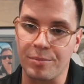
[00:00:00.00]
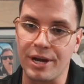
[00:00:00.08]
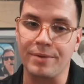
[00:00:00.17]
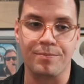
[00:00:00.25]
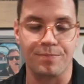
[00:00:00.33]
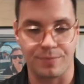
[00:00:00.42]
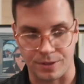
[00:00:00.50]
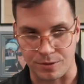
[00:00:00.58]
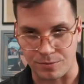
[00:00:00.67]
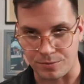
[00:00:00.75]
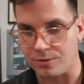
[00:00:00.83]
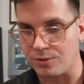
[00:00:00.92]
But
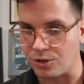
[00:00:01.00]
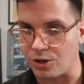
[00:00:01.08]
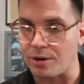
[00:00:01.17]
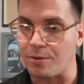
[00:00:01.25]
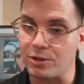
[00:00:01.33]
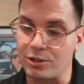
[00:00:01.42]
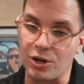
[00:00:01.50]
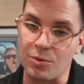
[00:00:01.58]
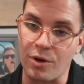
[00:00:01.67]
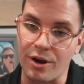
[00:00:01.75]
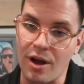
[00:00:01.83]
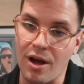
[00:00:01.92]
you
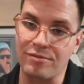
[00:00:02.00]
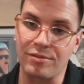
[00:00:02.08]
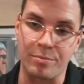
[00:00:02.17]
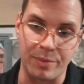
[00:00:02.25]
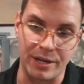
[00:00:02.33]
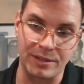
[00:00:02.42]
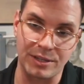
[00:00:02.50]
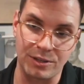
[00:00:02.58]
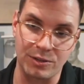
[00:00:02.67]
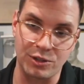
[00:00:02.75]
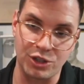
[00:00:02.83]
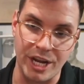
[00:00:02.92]
turn one off,
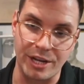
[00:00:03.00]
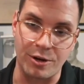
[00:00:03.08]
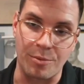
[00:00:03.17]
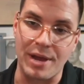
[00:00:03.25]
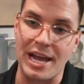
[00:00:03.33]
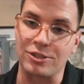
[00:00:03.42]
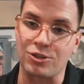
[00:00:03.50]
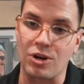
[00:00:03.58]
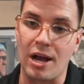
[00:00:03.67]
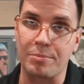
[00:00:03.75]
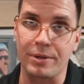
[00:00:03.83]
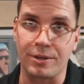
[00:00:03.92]
check your mag
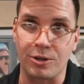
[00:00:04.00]
drop.